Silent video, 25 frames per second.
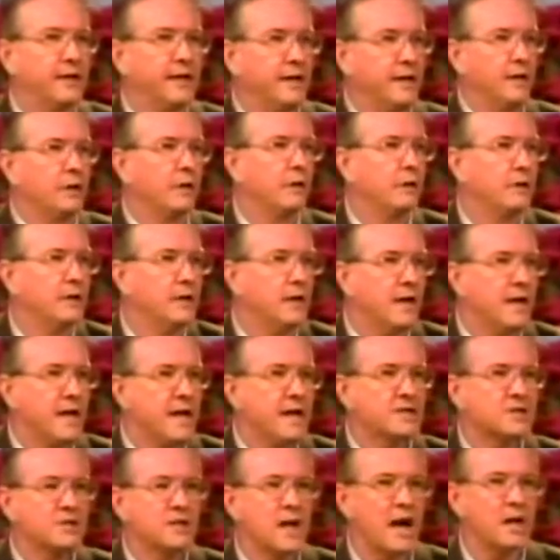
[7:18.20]
here,
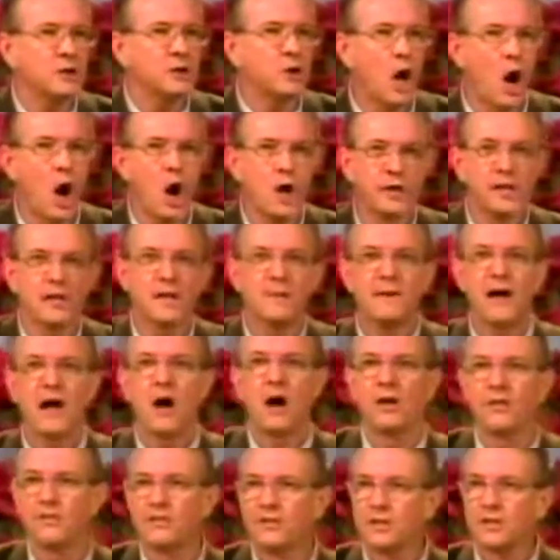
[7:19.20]
he's not talking
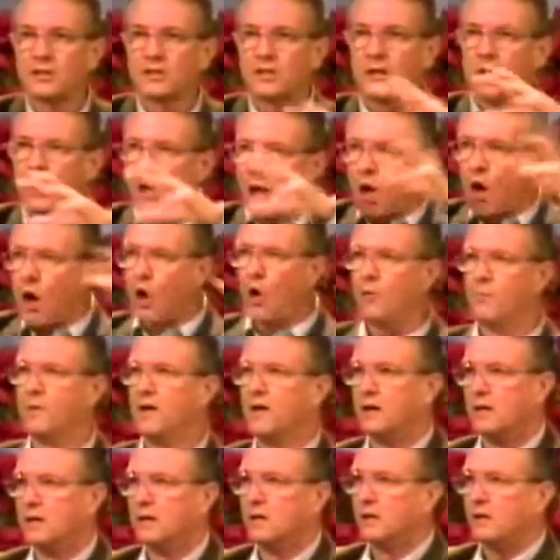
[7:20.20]
about this globe
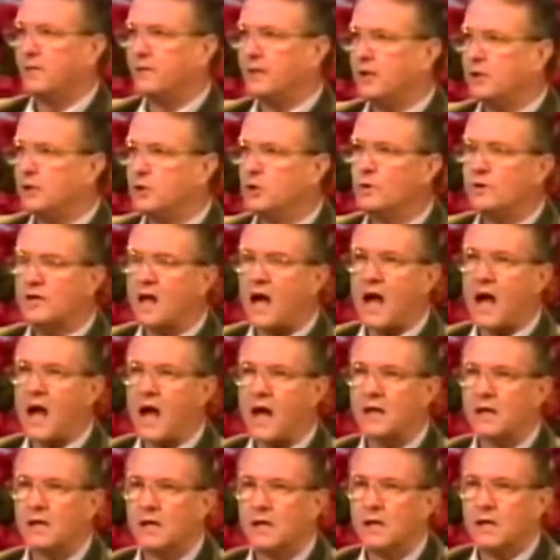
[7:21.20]
that you and
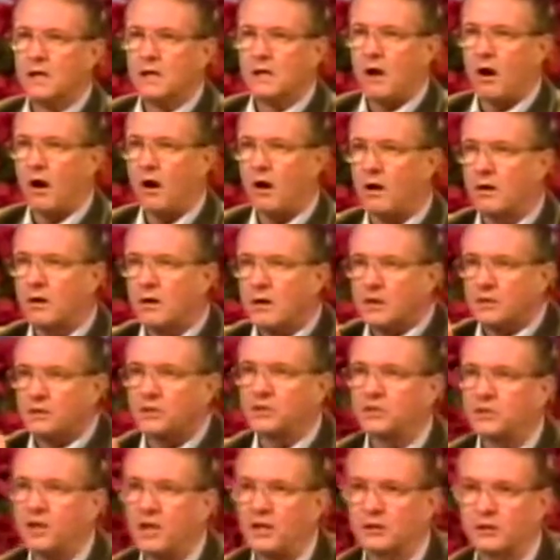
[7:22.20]
I are
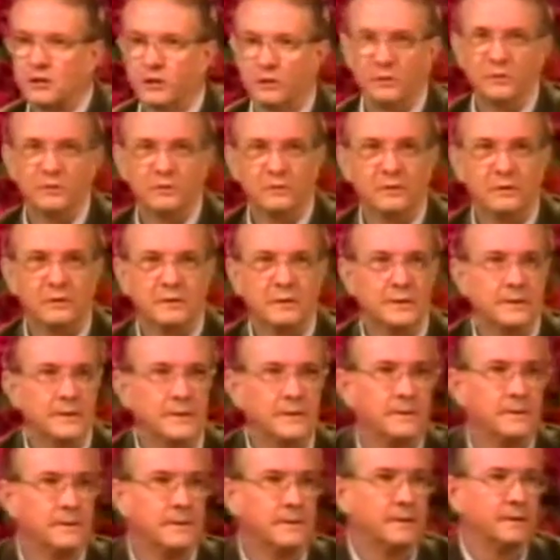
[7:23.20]
stuck to.
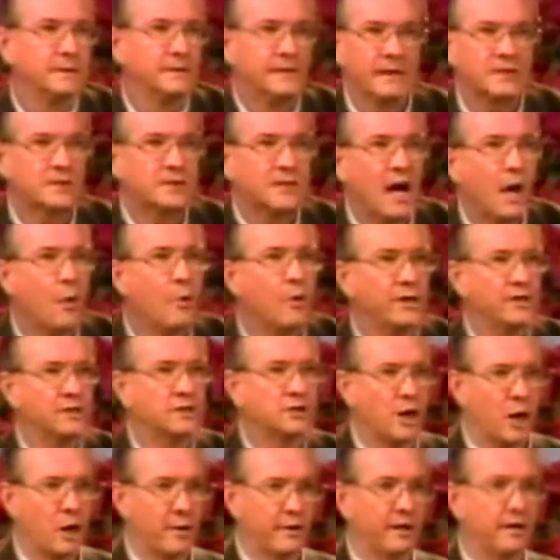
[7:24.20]
That's not what he's
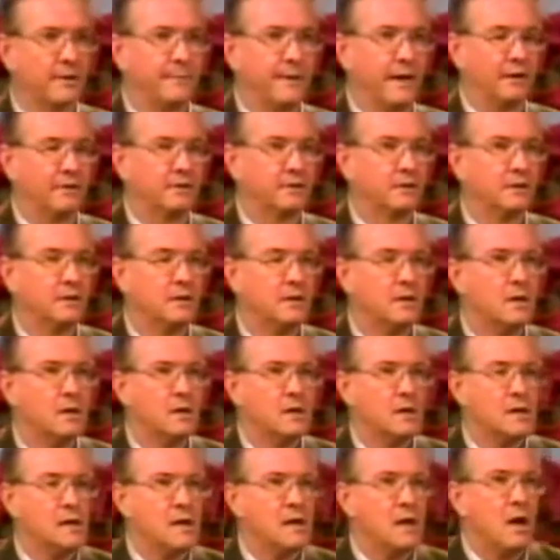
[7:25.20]
talking about.
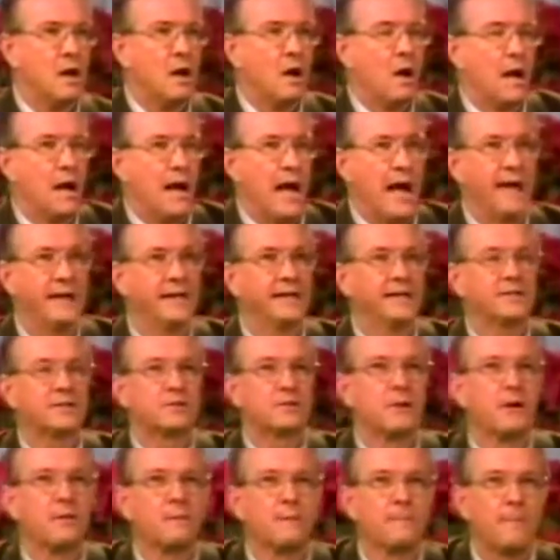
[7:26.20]
At its
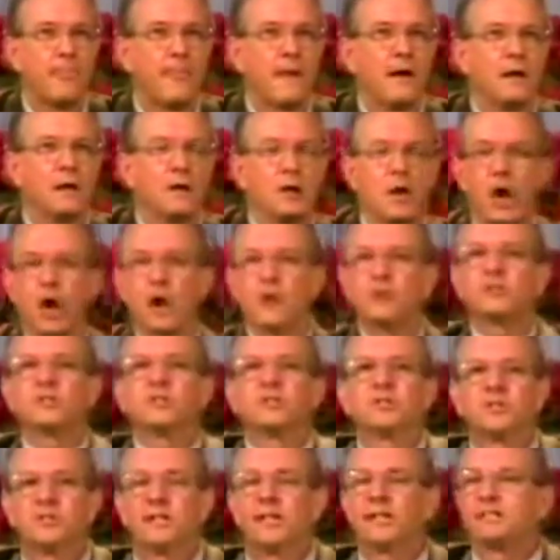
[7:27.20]

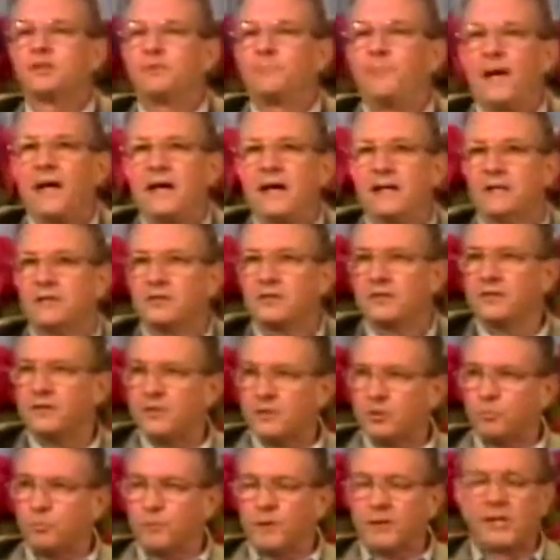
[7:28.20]
largest expanse,
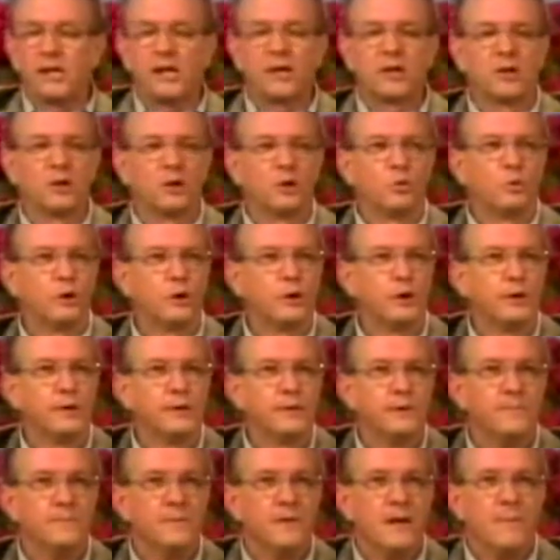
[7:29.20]
this particular
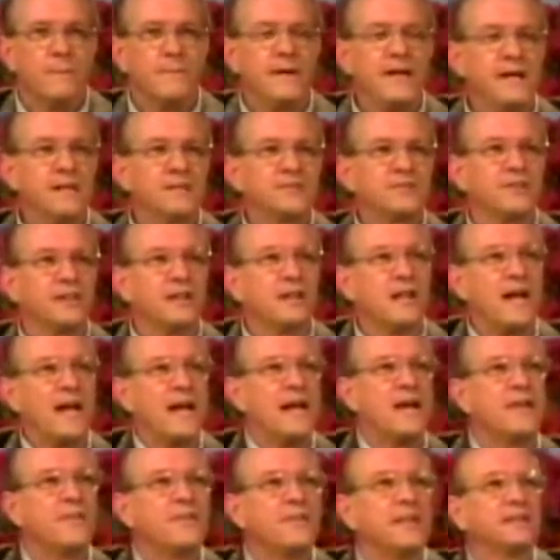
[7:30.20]
word means the
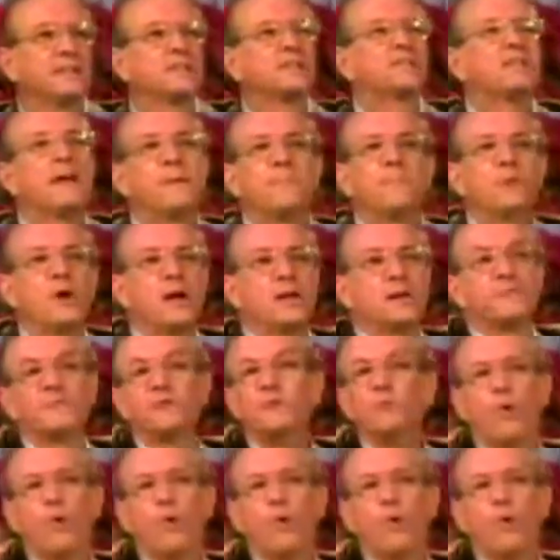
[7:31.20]
land that is separated from